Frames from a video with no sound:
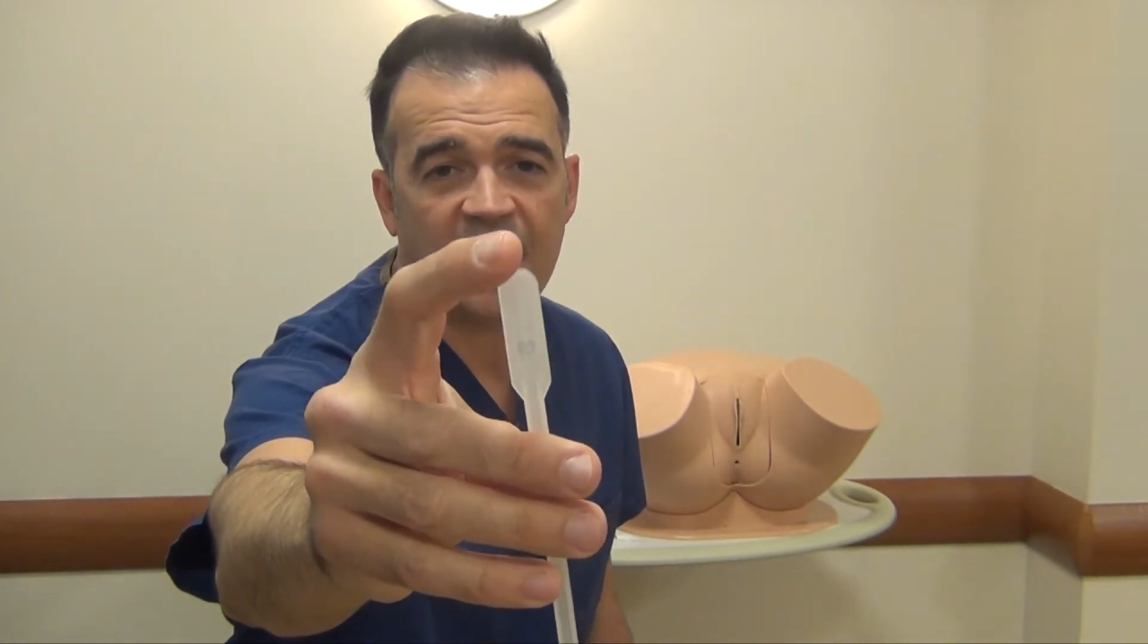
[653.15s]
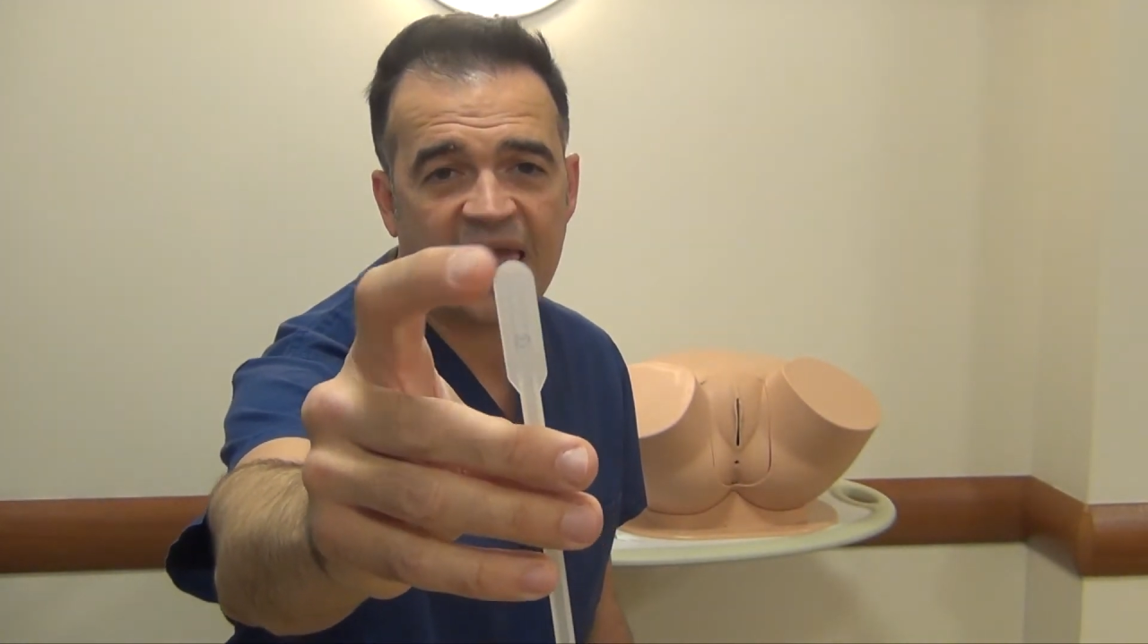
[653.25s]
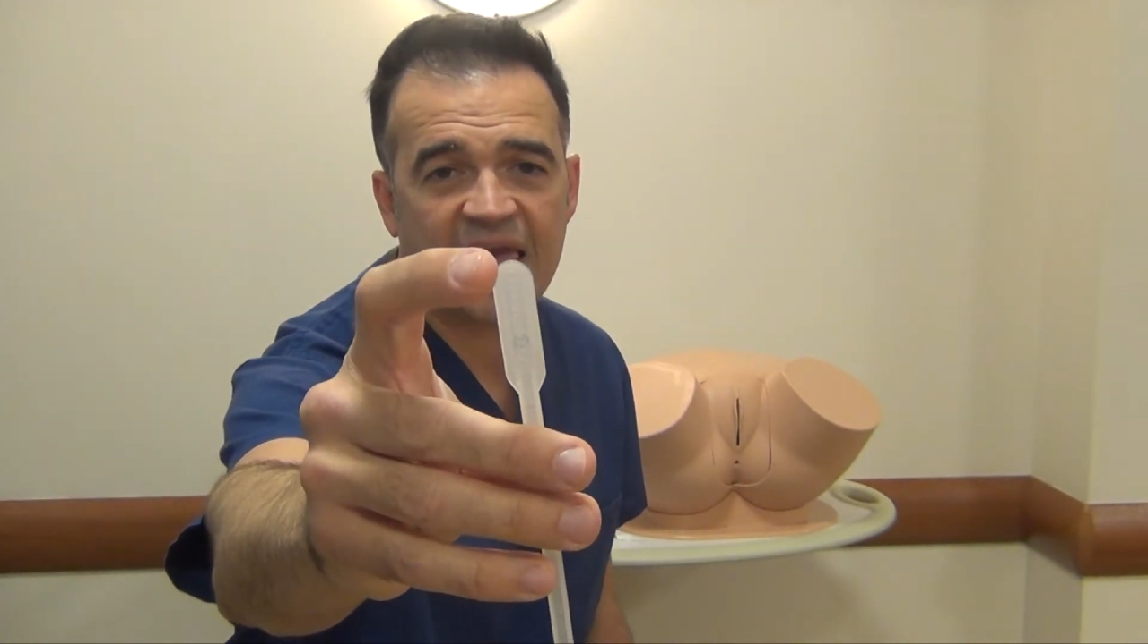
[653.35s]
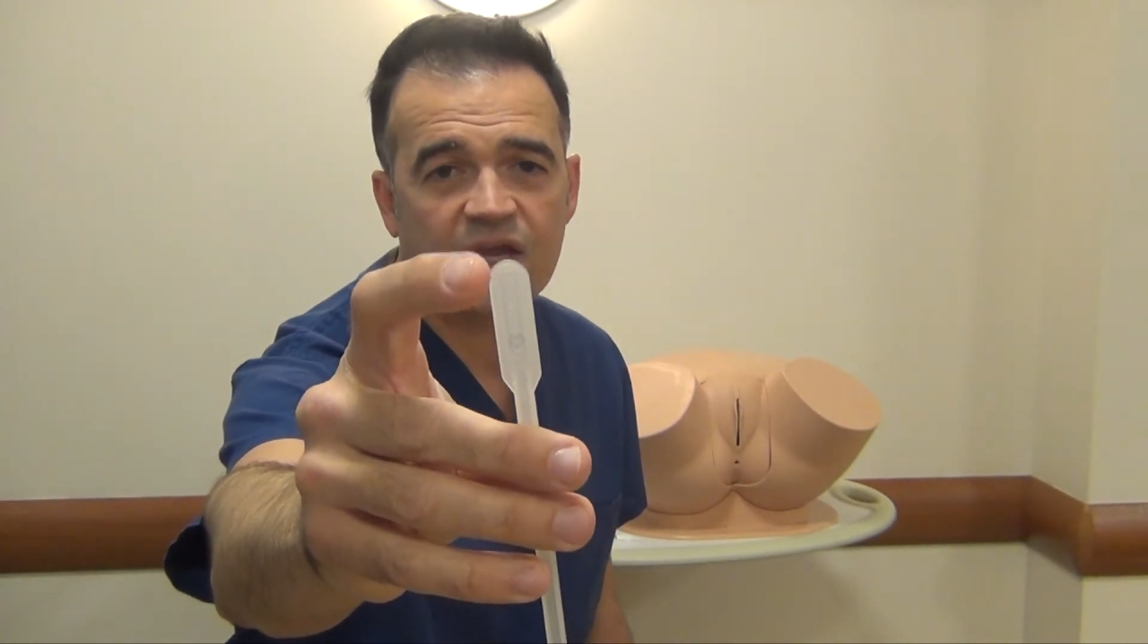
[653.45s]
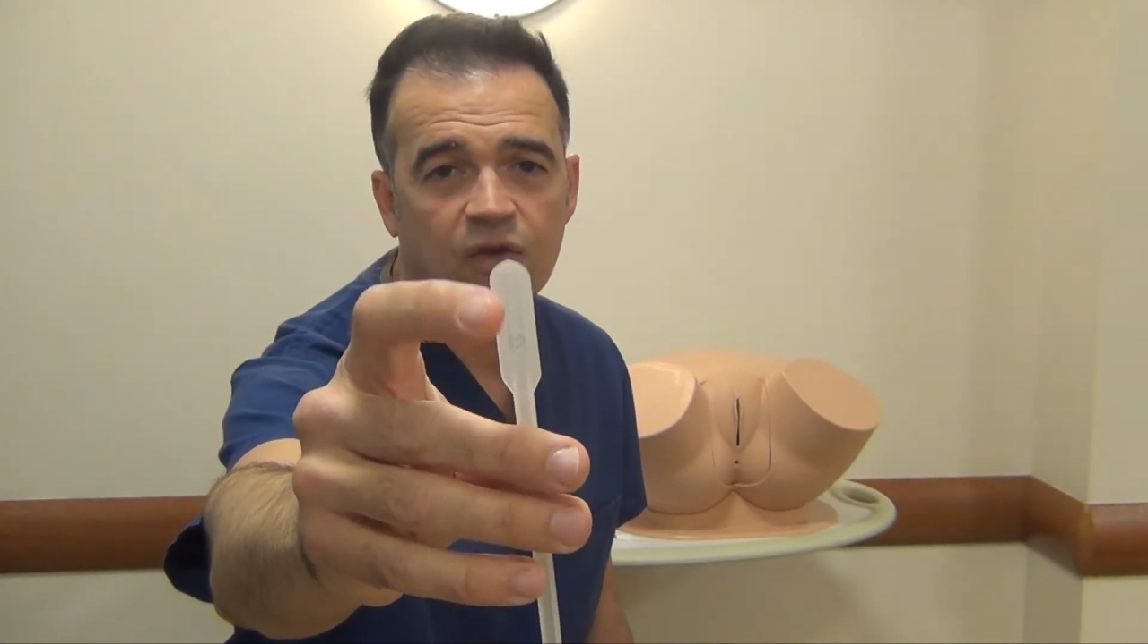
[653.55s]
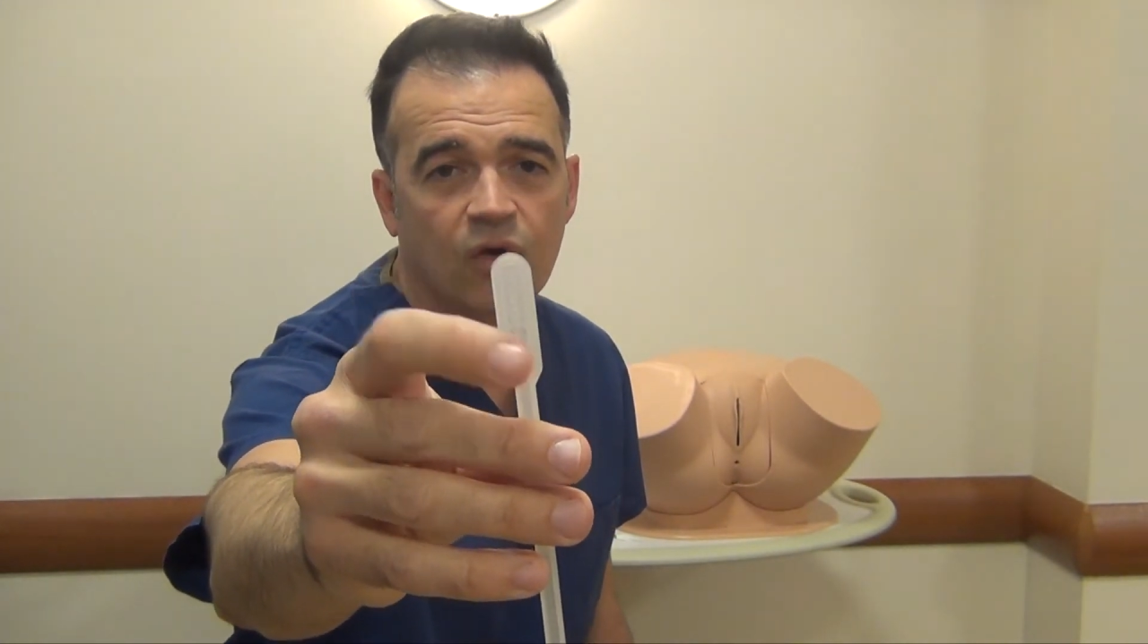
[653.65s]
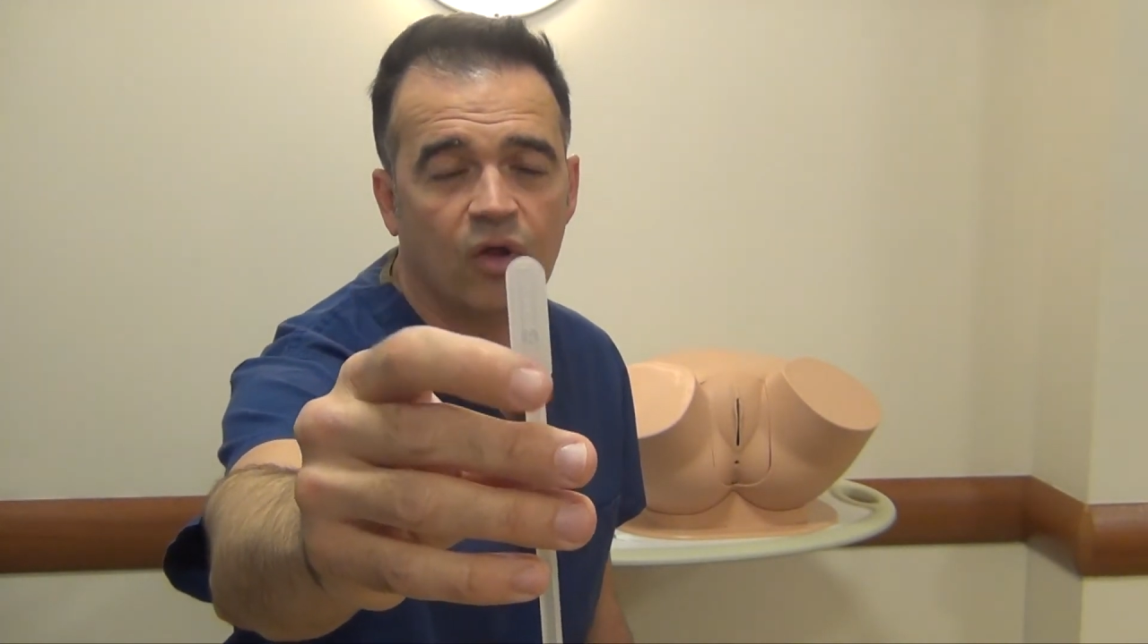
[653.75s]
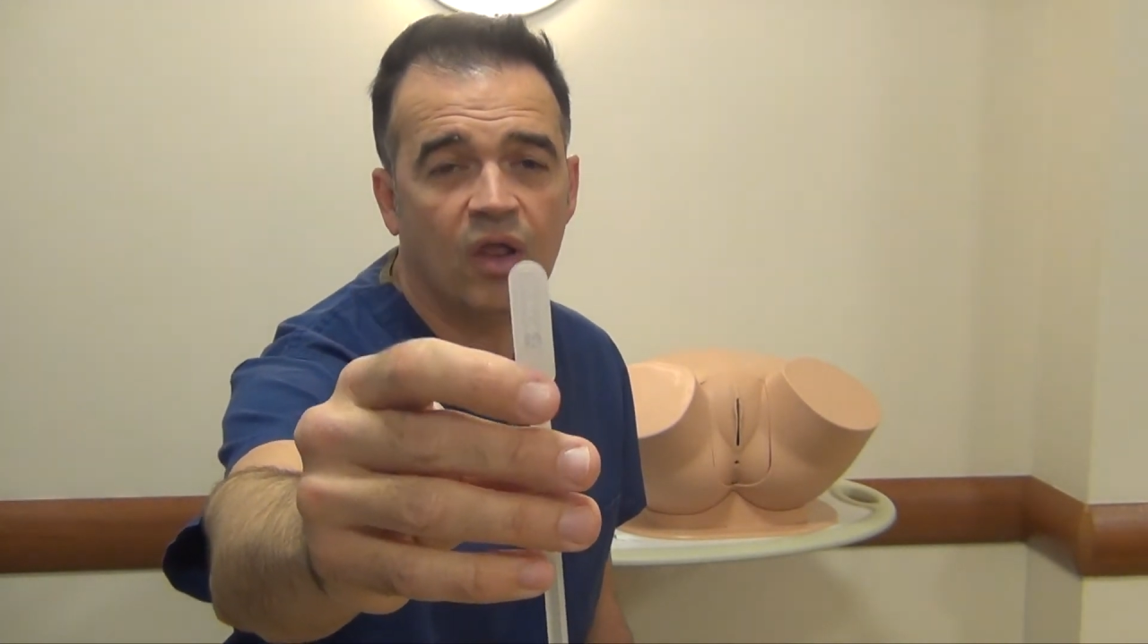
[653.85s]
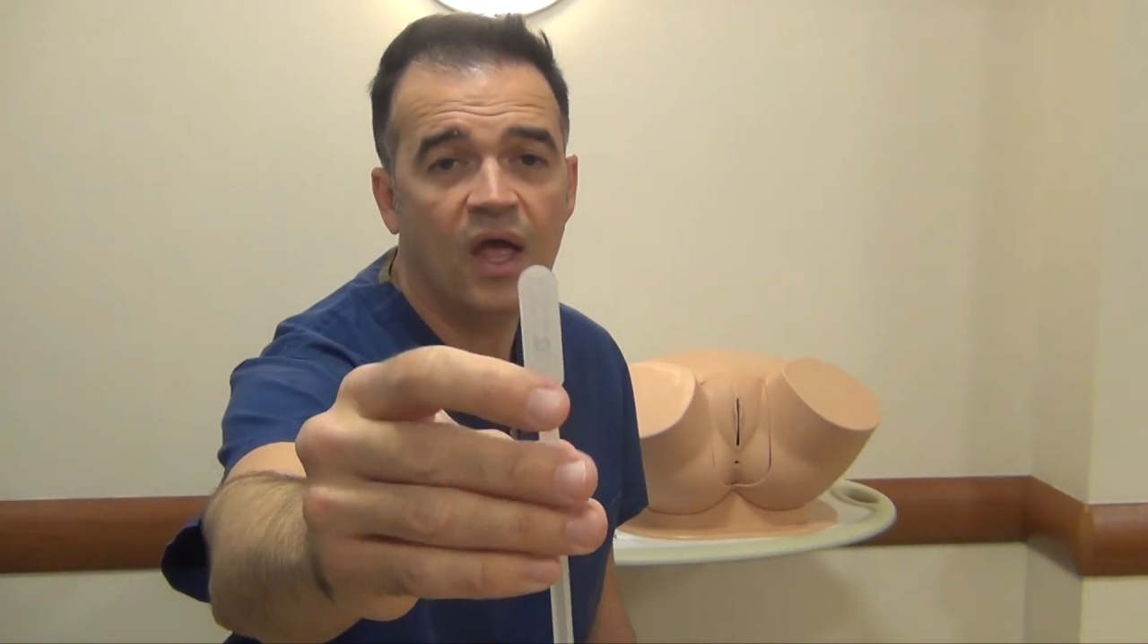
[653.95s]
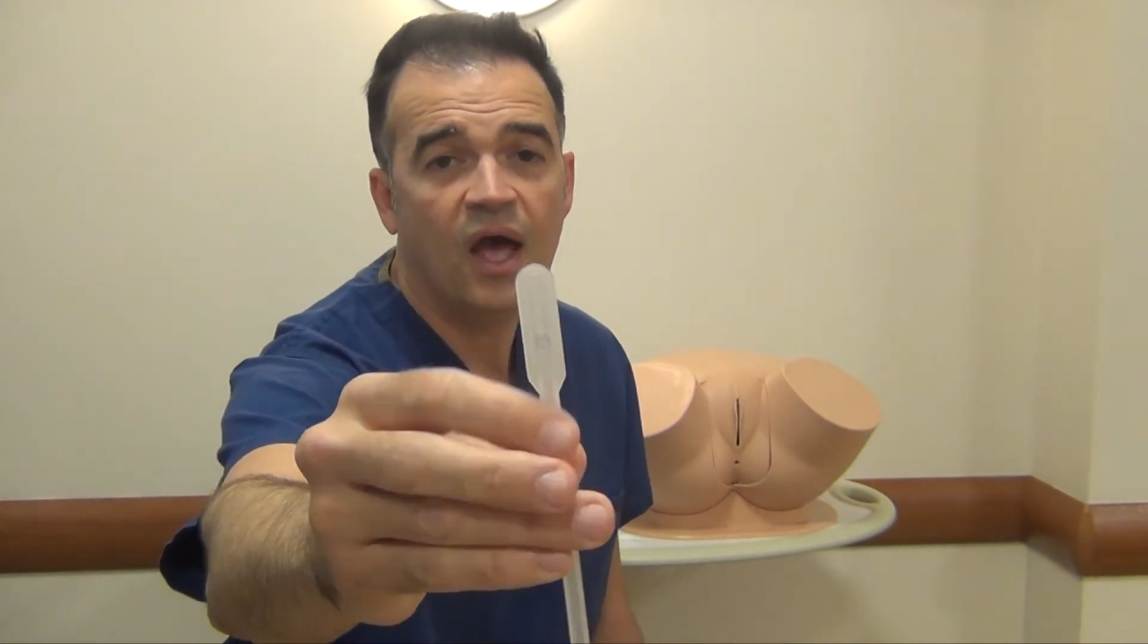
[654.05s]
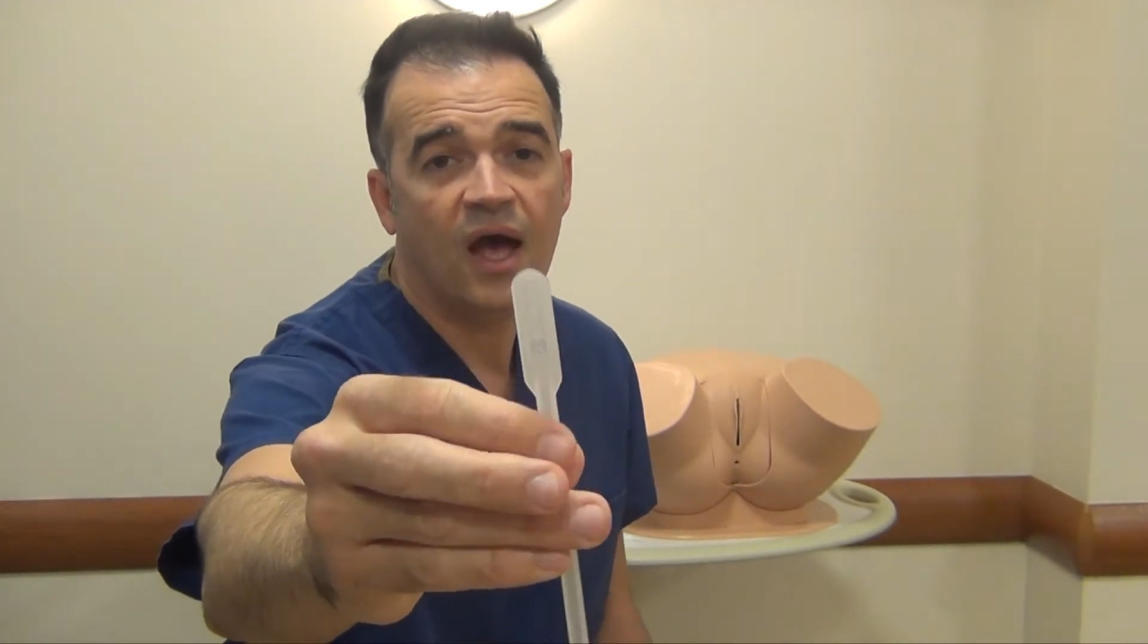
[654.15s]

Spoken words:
handle.